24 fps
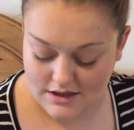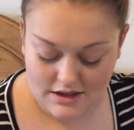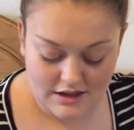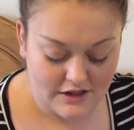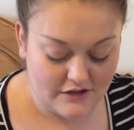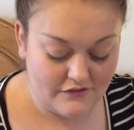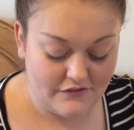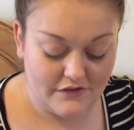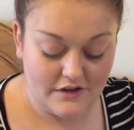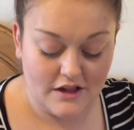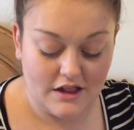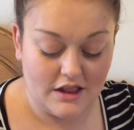
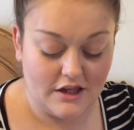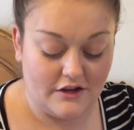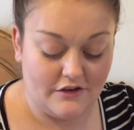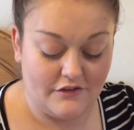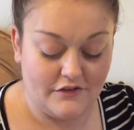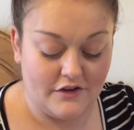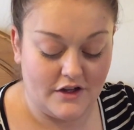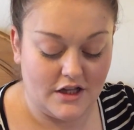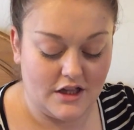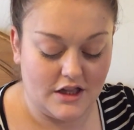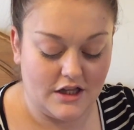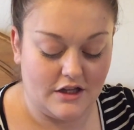Love,
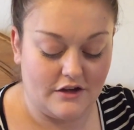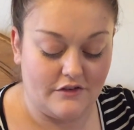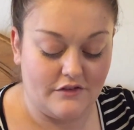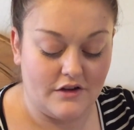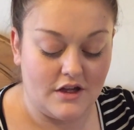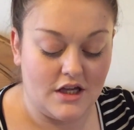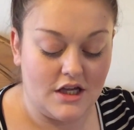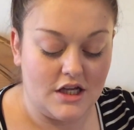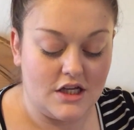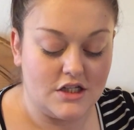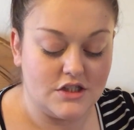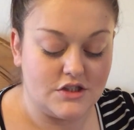love, love.
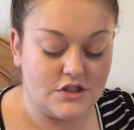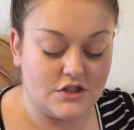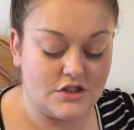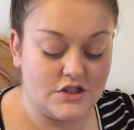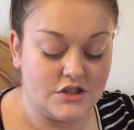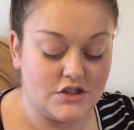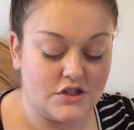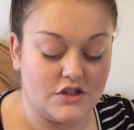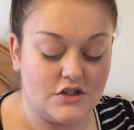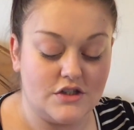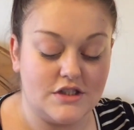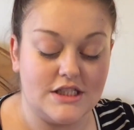So
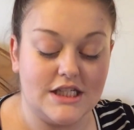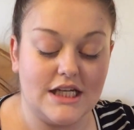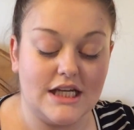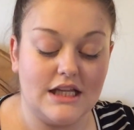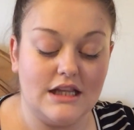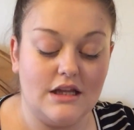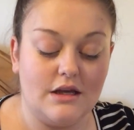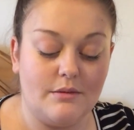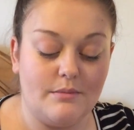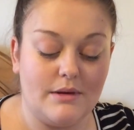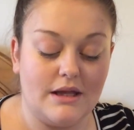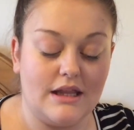just going to take a
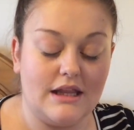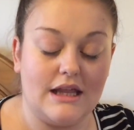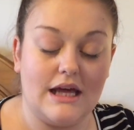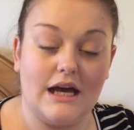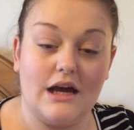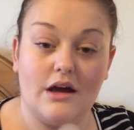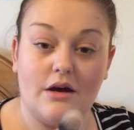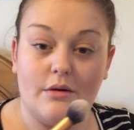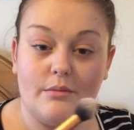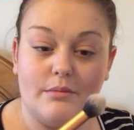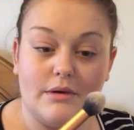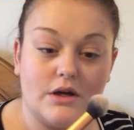little bit of
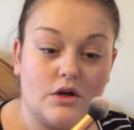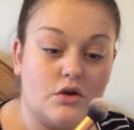that on my